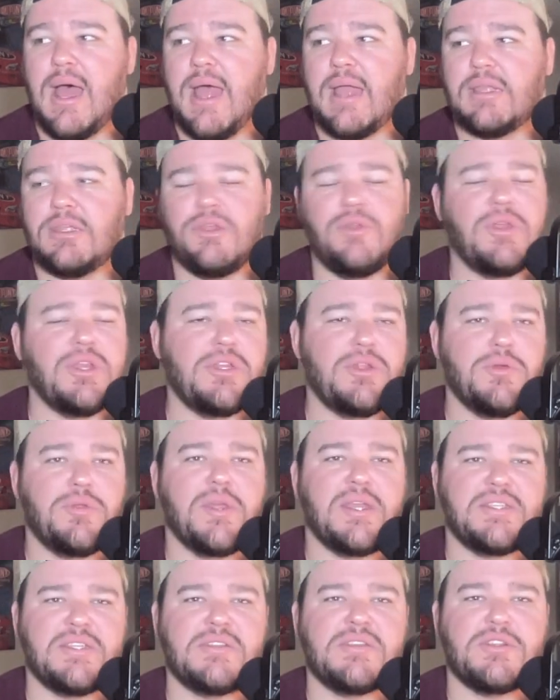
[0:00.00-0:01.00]
you can do
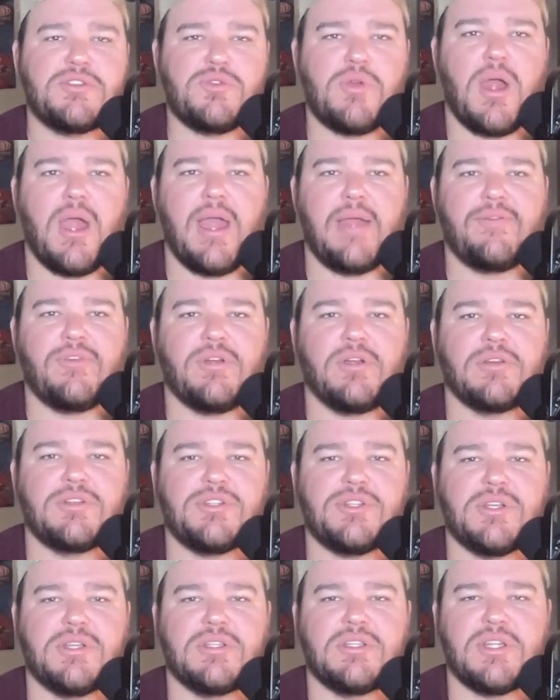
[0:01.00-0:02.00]
things as a driver
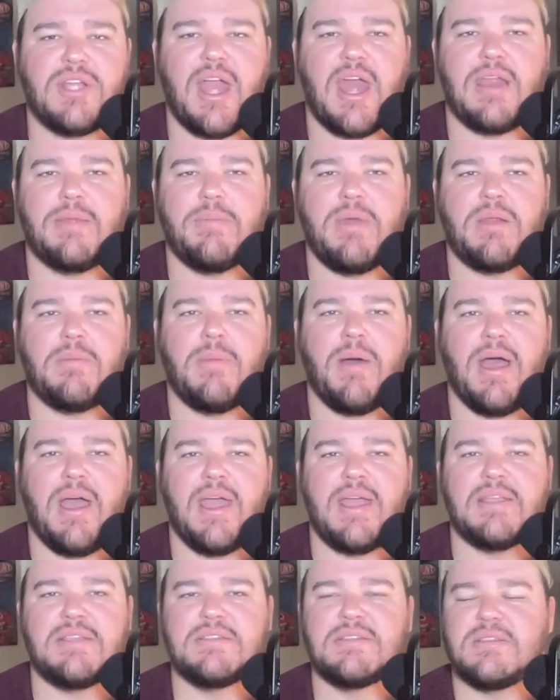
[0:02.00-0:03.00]
to kind of
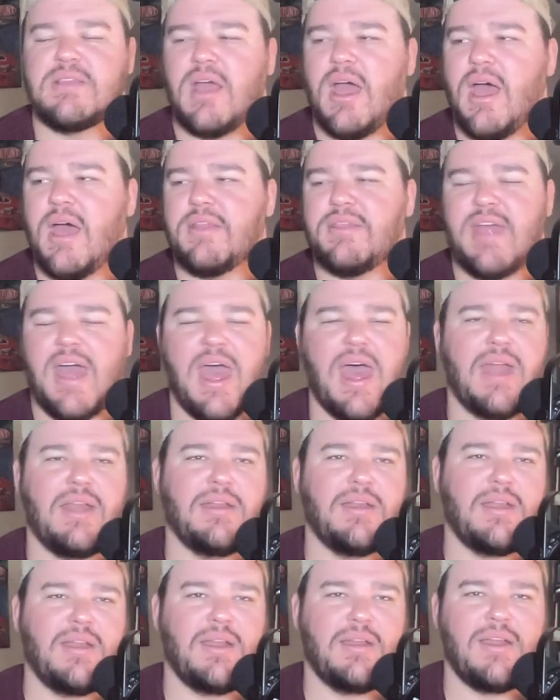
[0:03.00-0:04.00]
minimize that
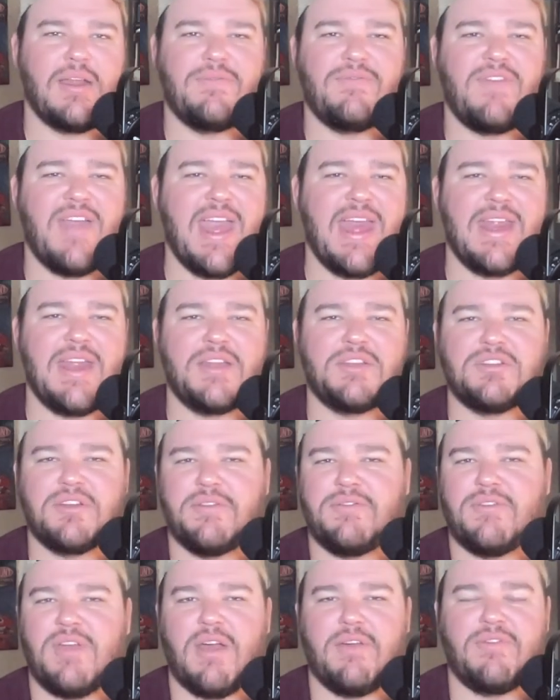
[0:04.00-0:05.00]
advantage
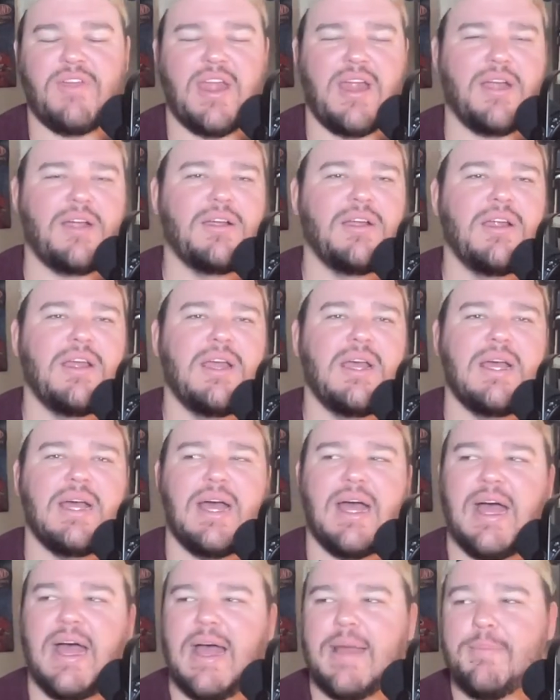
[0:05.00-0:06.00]
of air.
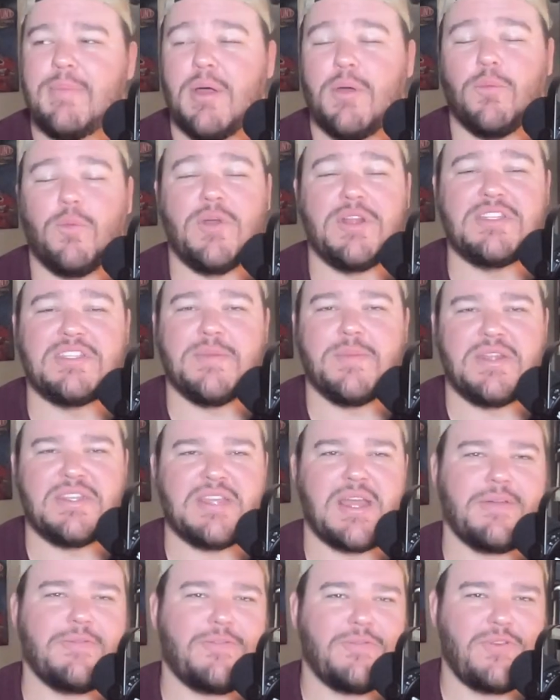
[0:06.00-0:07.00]
But when somebody's
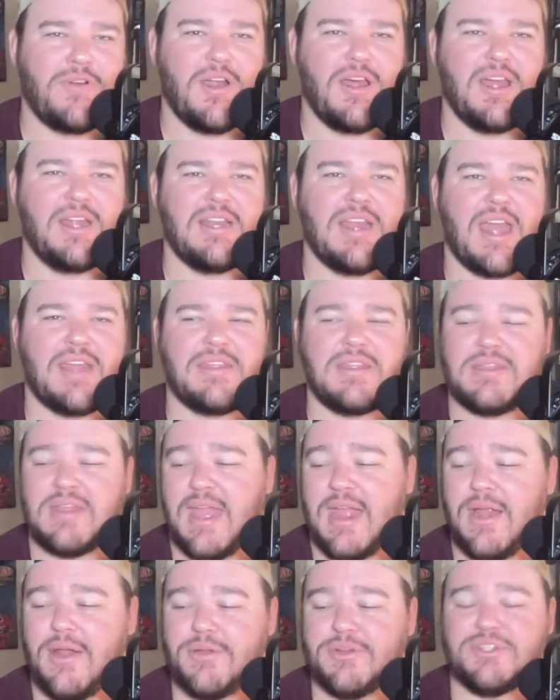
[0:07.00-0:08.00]
out front, I think the
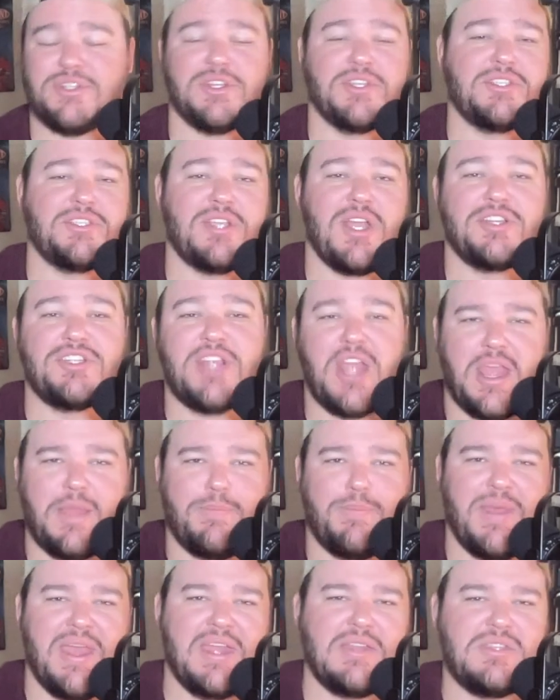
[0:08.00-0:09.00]
air is just such a
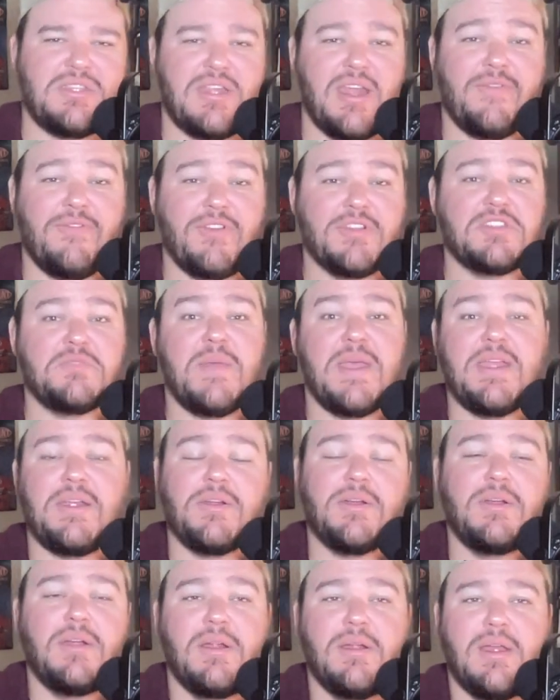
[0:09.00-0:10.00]
big difference
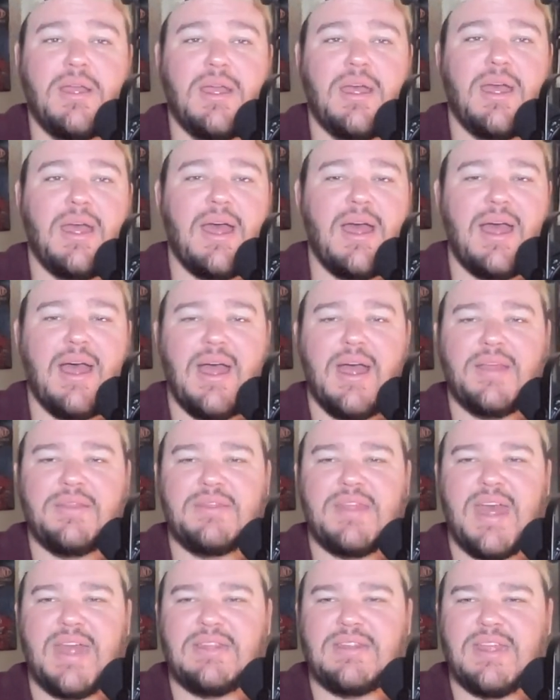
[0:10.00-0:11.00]
maker
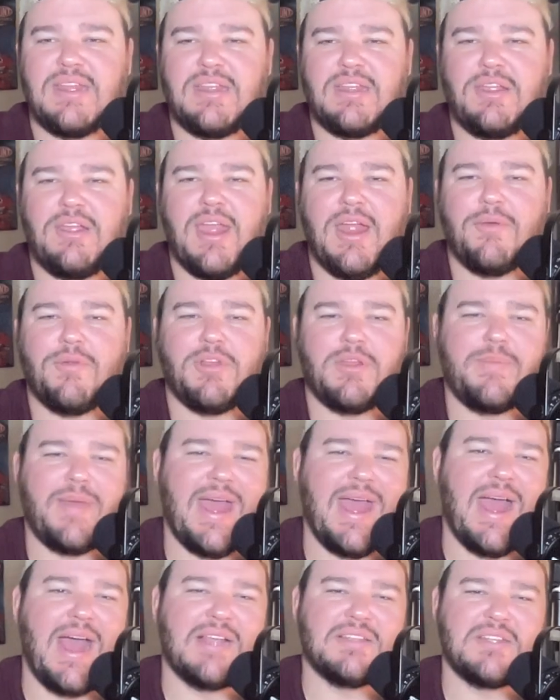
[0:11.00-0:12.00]
that you can't really
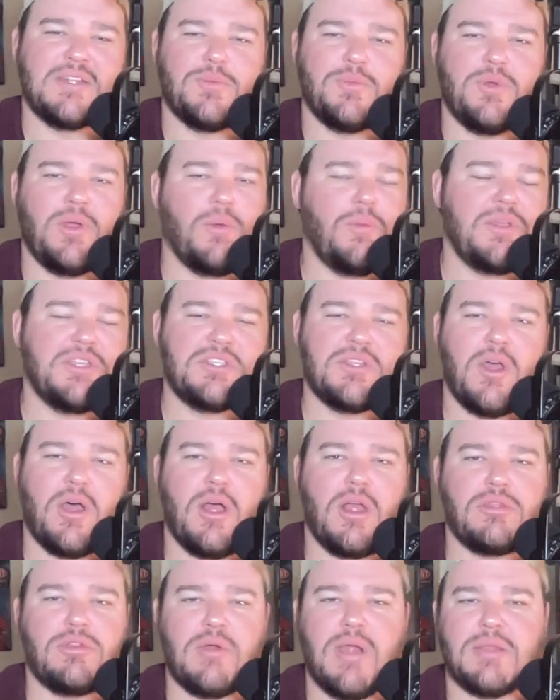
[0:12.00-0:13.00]
pass. And we
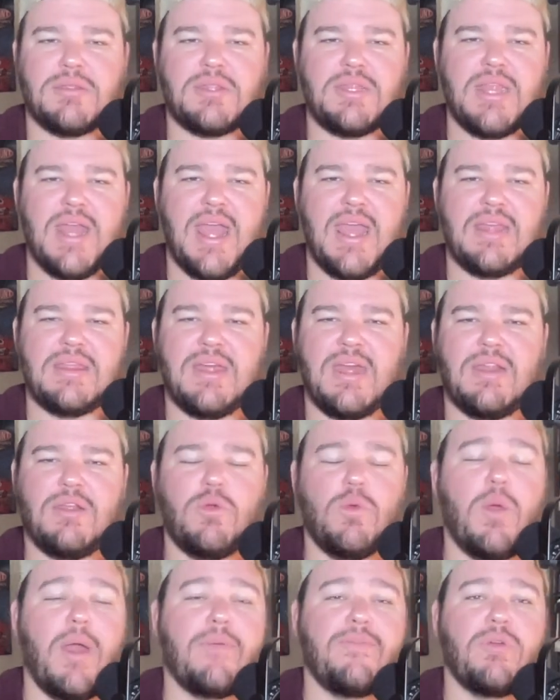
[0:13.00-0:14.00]
saw throughout the day that
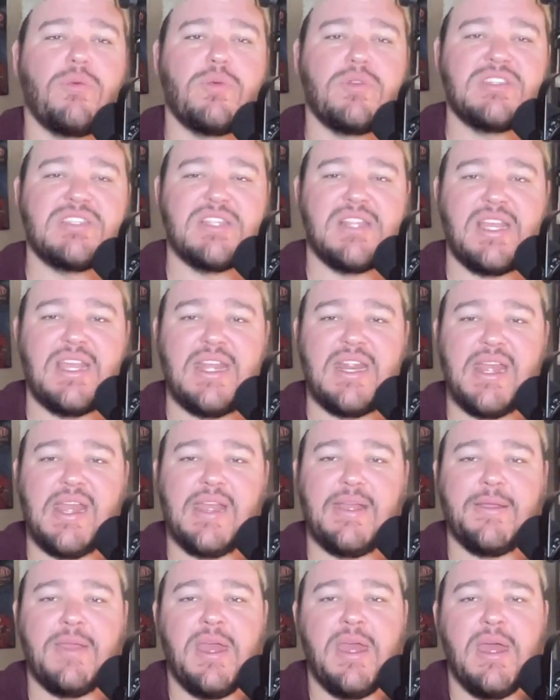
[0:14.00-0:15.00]
whoever was
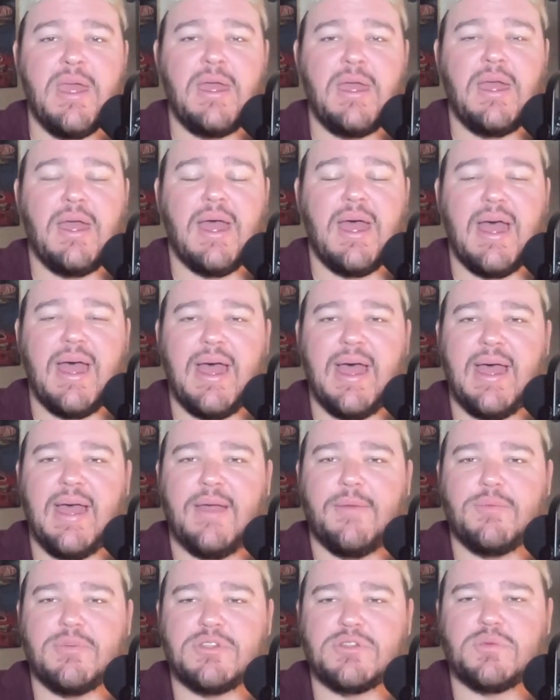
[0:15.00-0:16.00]
leading
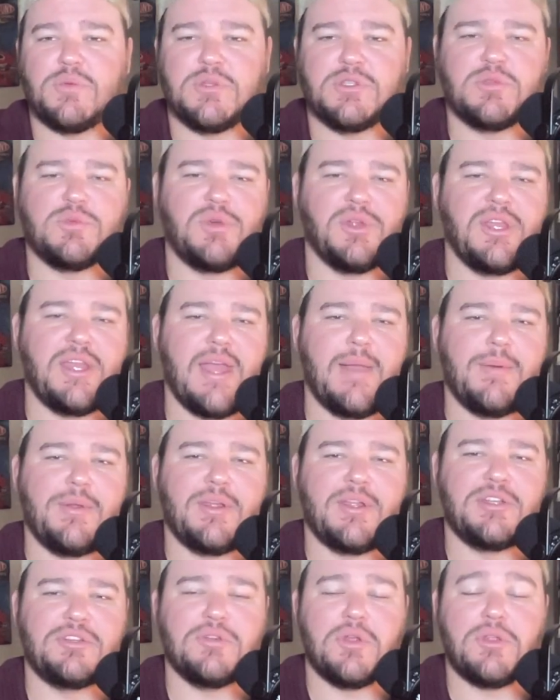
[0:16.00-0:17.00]
was really able to
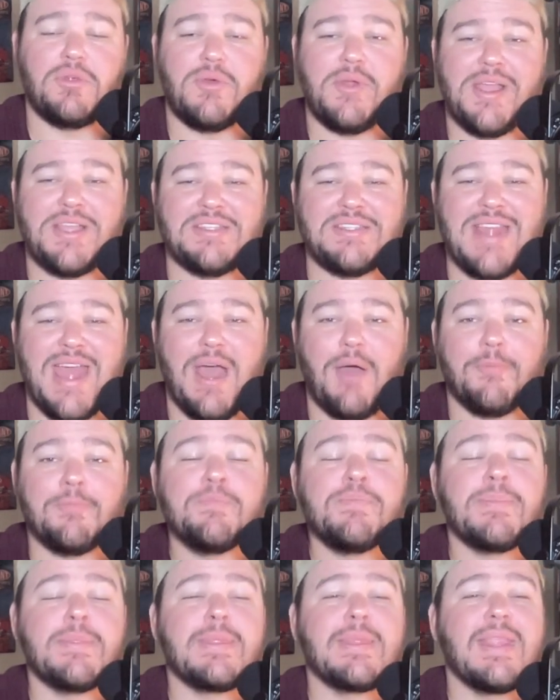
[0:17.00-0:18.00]
control the race. Now,
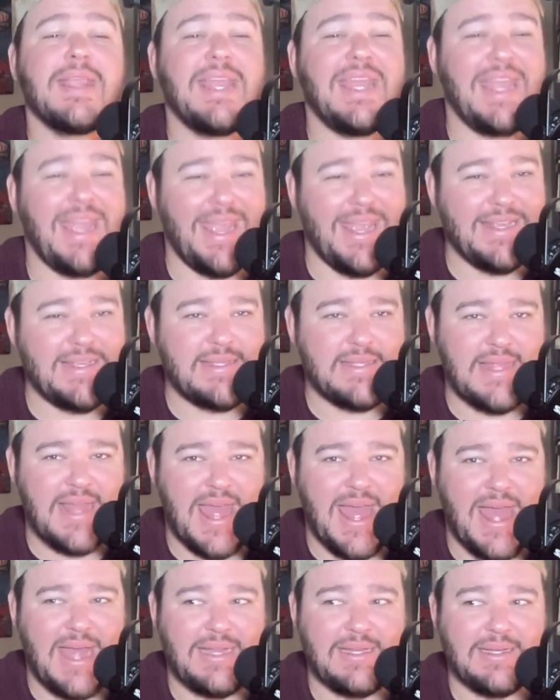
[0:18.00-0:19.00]
is
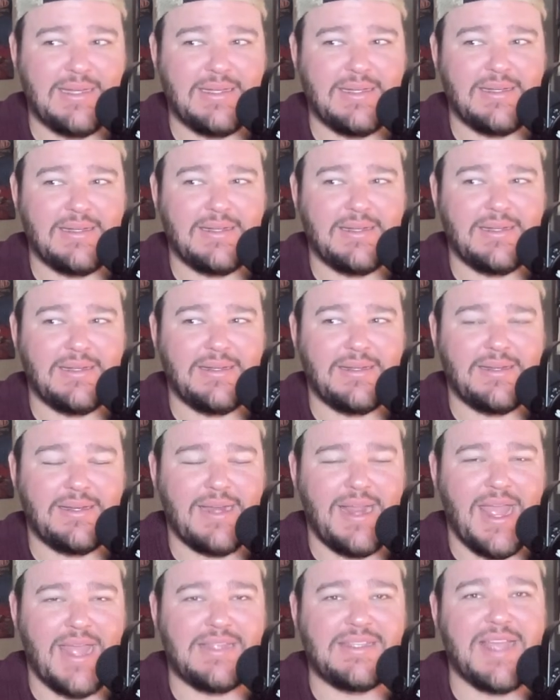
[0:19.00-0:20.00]
that
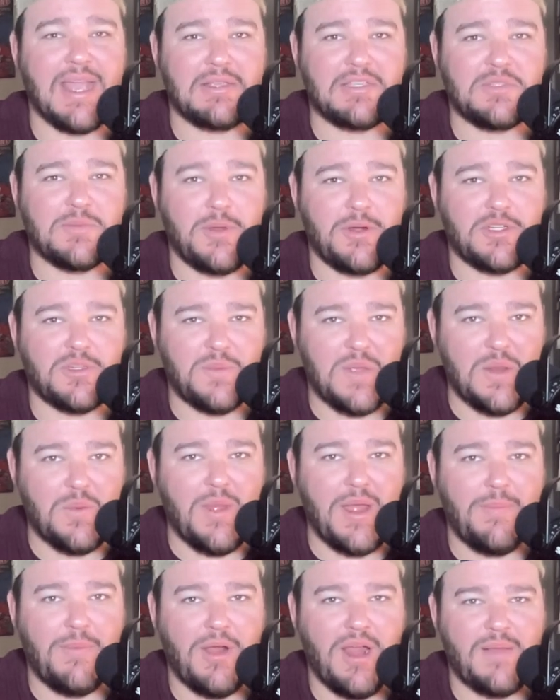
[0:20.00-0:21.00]
a Texas Motor
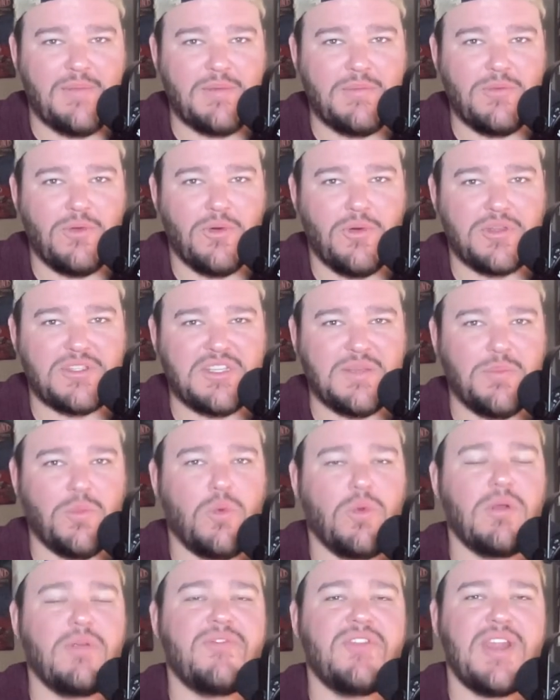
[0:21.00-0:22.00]
Speedway problem, or is it
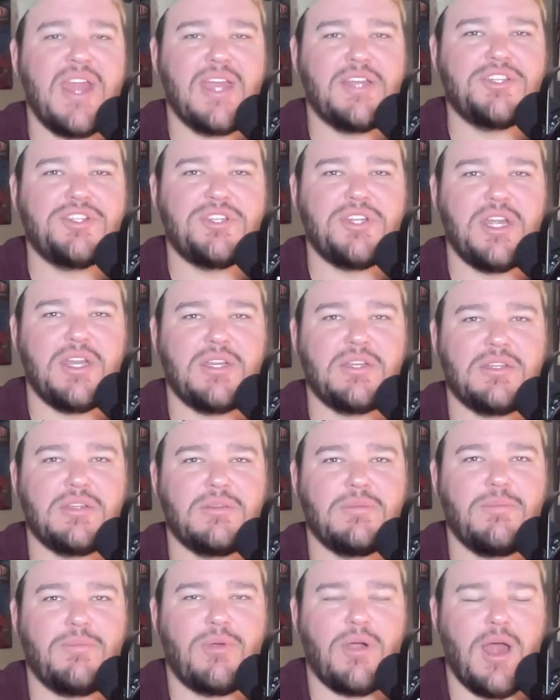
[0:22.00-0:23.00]
more of a next-gen
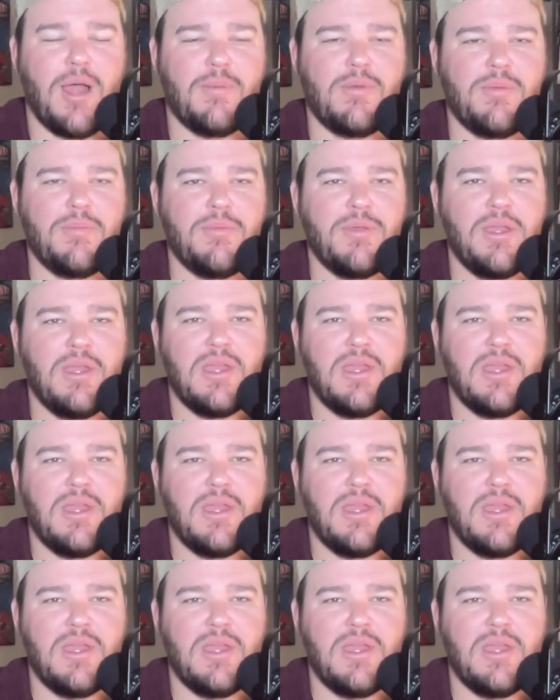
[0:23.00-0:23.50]
problem?